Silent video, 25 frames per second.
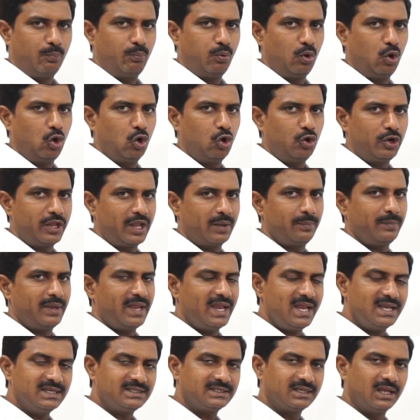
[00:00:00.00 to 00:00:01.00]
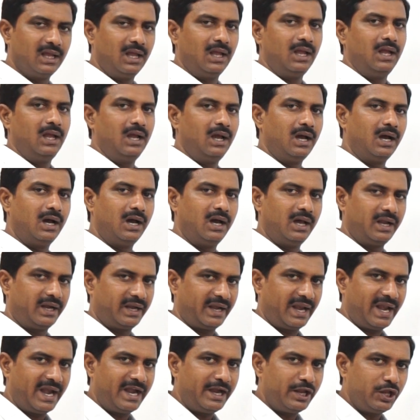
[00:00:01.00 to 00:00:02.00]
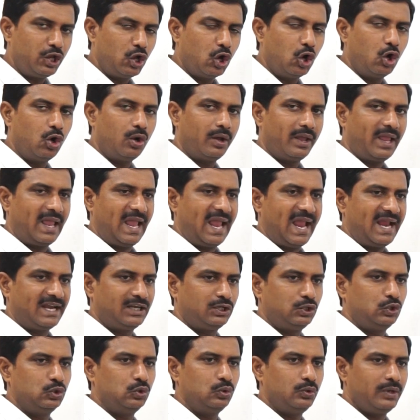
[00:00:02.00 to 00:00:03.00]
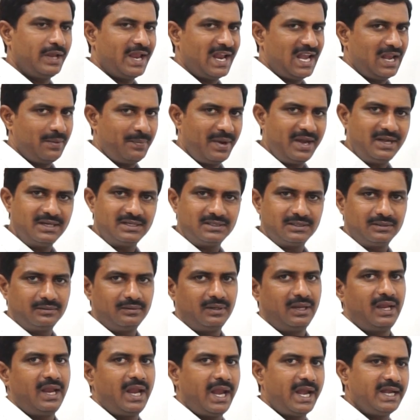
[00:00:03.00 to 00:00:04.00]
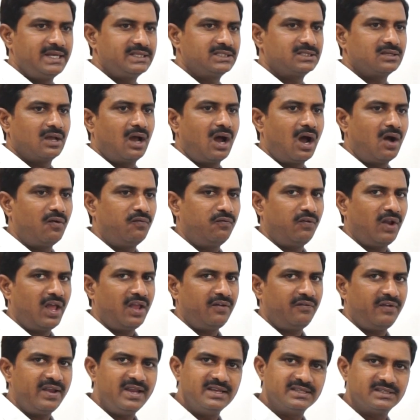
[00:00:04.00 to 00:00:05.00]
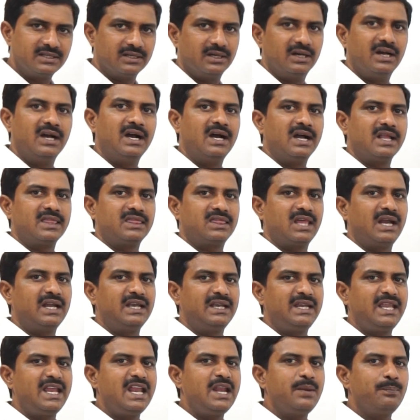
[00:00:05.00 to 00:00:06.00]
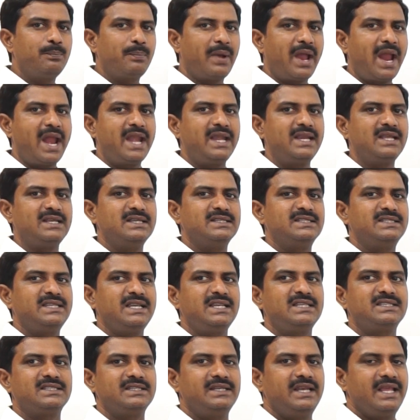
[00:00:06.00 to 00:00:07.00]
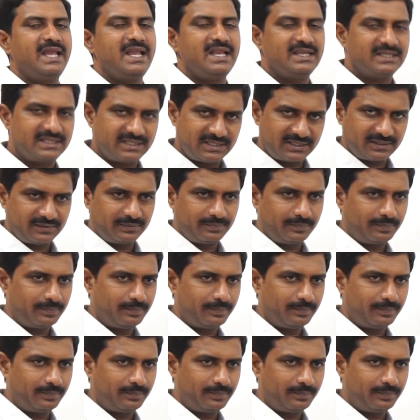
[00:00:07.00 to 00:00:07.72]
Polonium is radioactive element. Its half life is 13.6 days.